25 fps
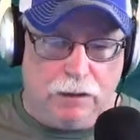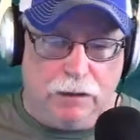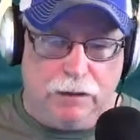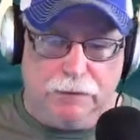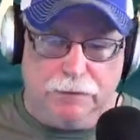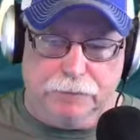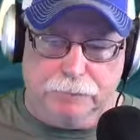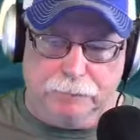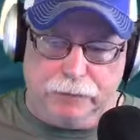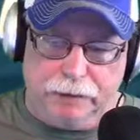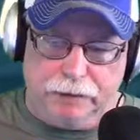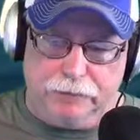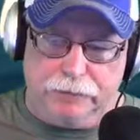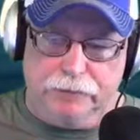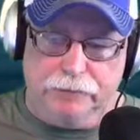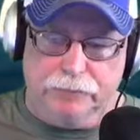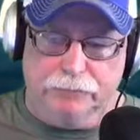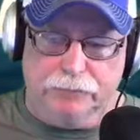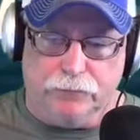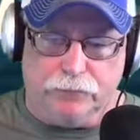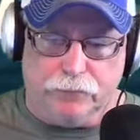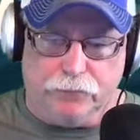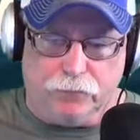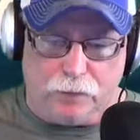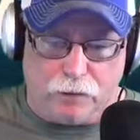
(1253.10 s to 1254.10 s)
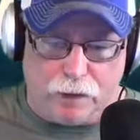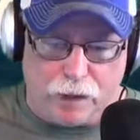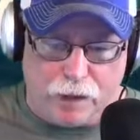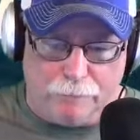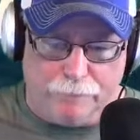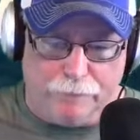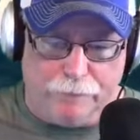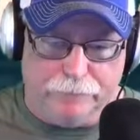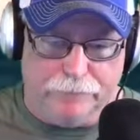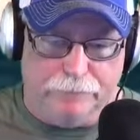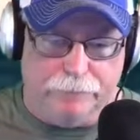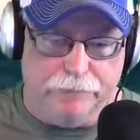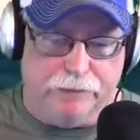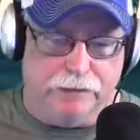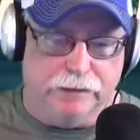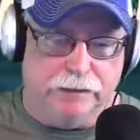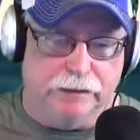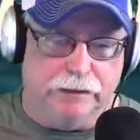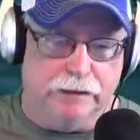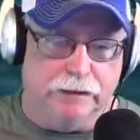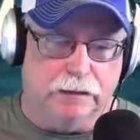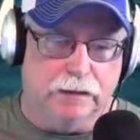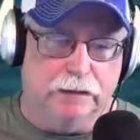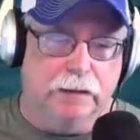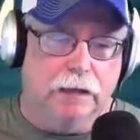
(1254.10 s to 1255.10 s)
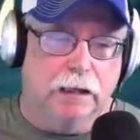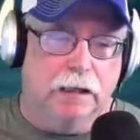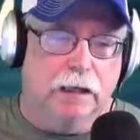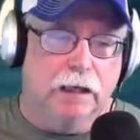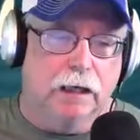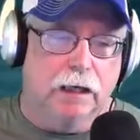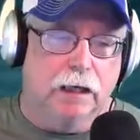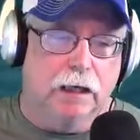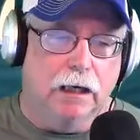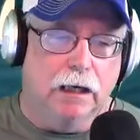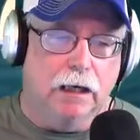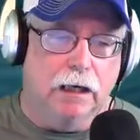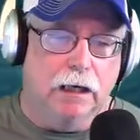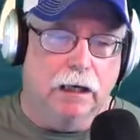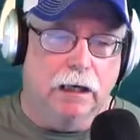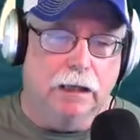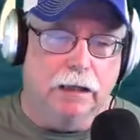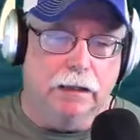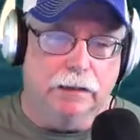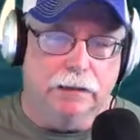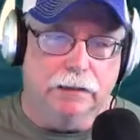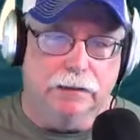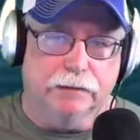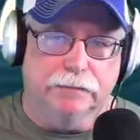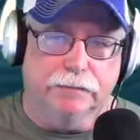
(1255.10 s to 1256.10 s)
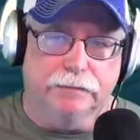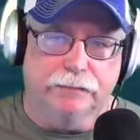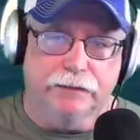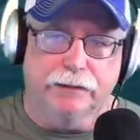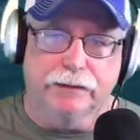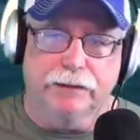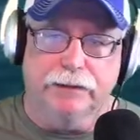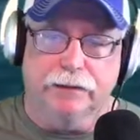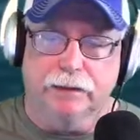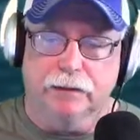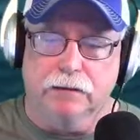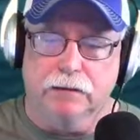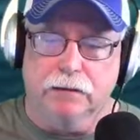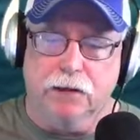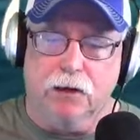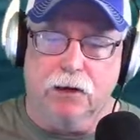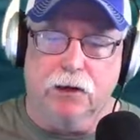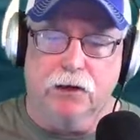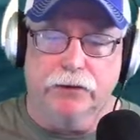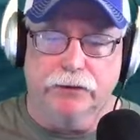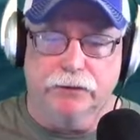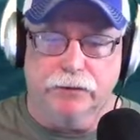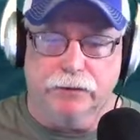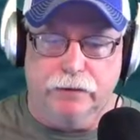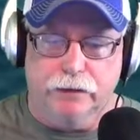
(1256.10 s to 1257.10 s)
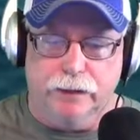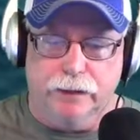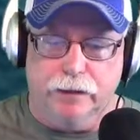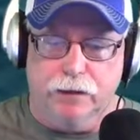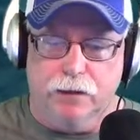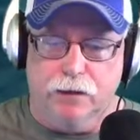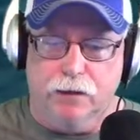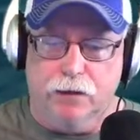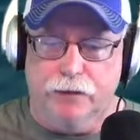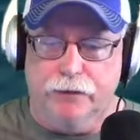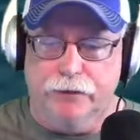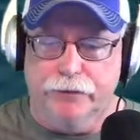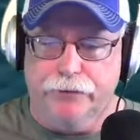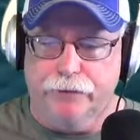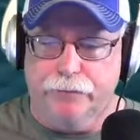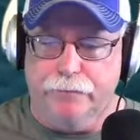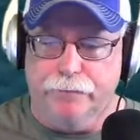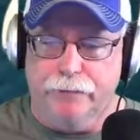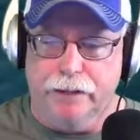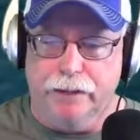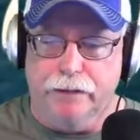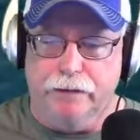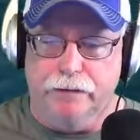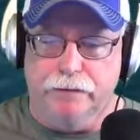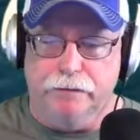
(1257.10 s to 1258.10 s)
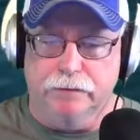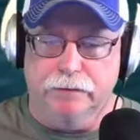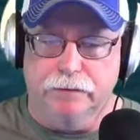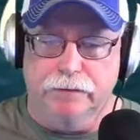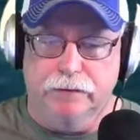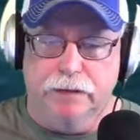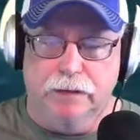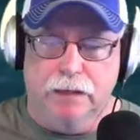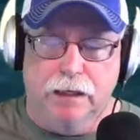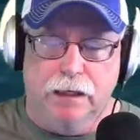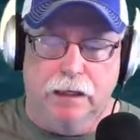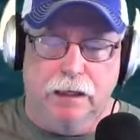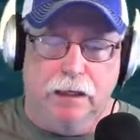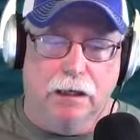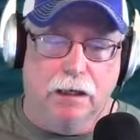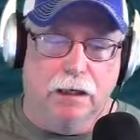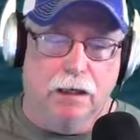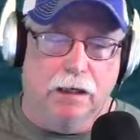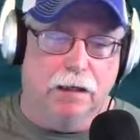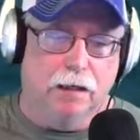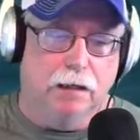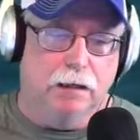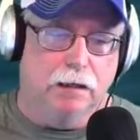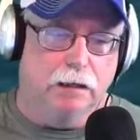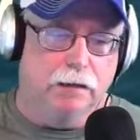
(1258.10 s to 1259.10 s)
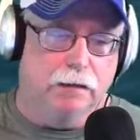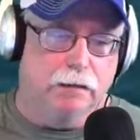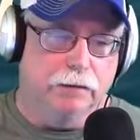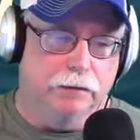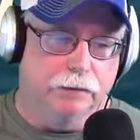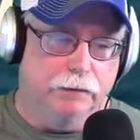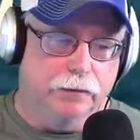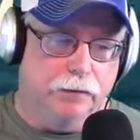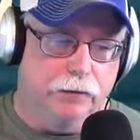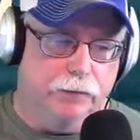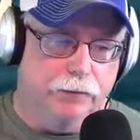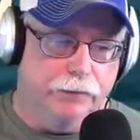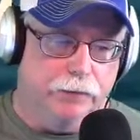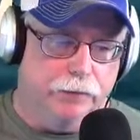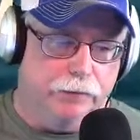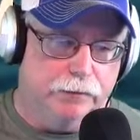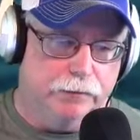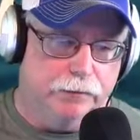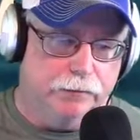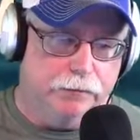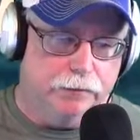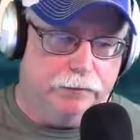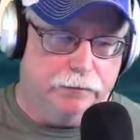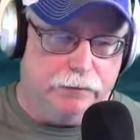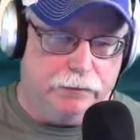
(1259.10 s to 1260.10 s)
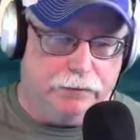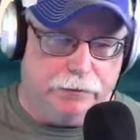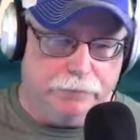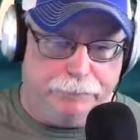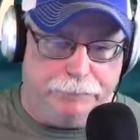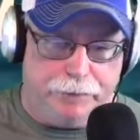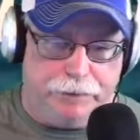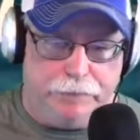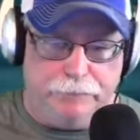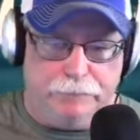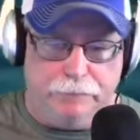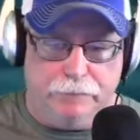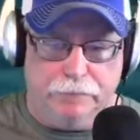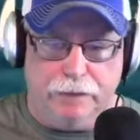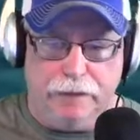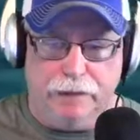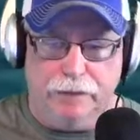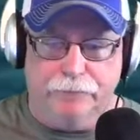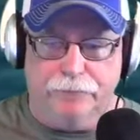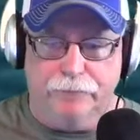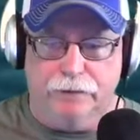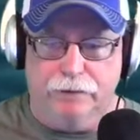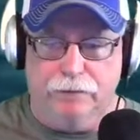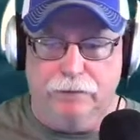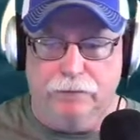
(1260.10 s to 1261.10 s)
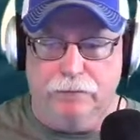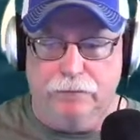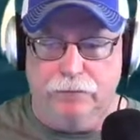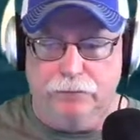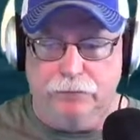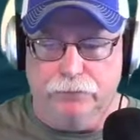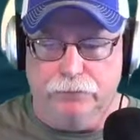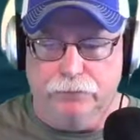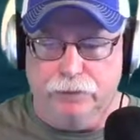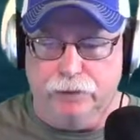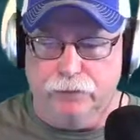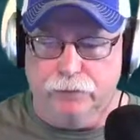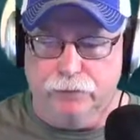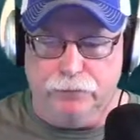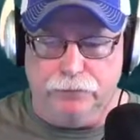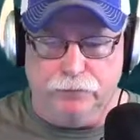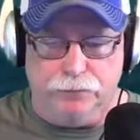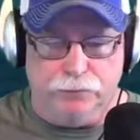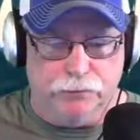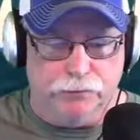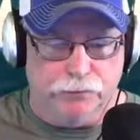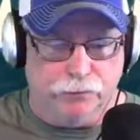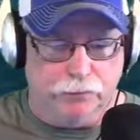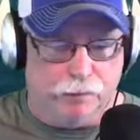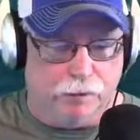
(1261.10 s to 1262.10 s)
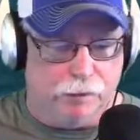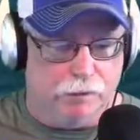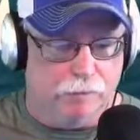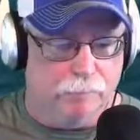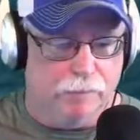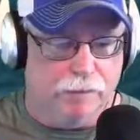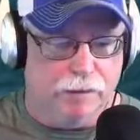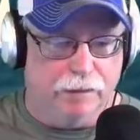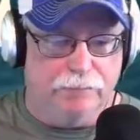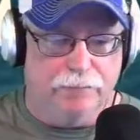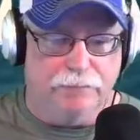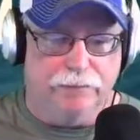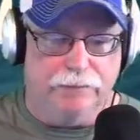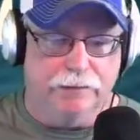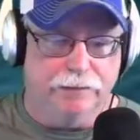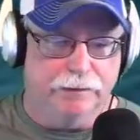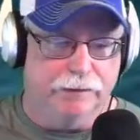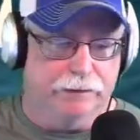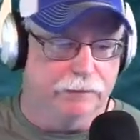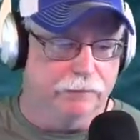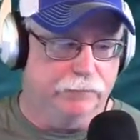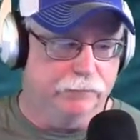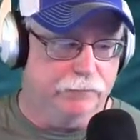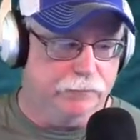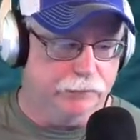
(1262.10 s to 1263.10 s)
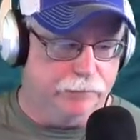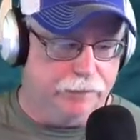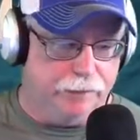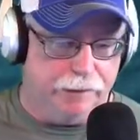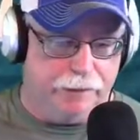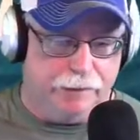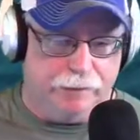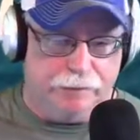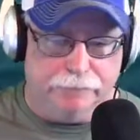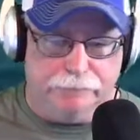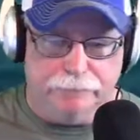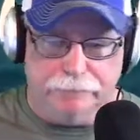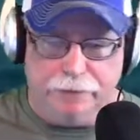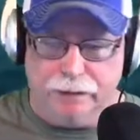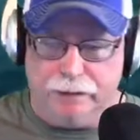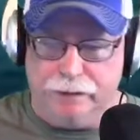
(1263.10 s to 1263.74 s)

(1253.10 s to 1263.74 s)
especially for crappie fishing, is fishing larger and larger baits. You know, there's people out there who swear by fishing 3-inch